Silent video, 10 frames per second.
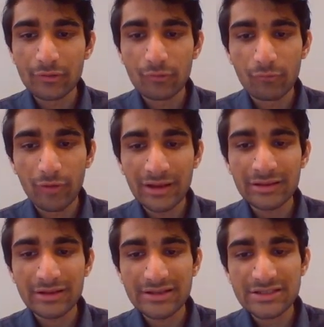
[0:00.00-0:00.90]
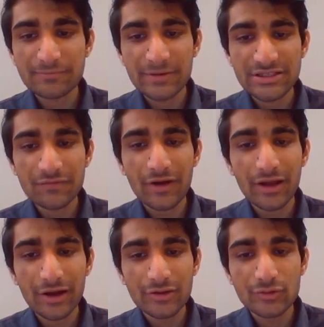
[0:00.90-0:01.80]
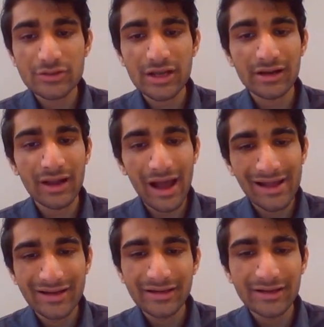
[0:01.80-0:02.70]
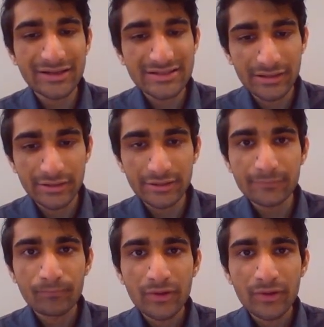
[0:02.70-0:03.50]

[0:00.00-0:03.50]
One is specify a user and identity center,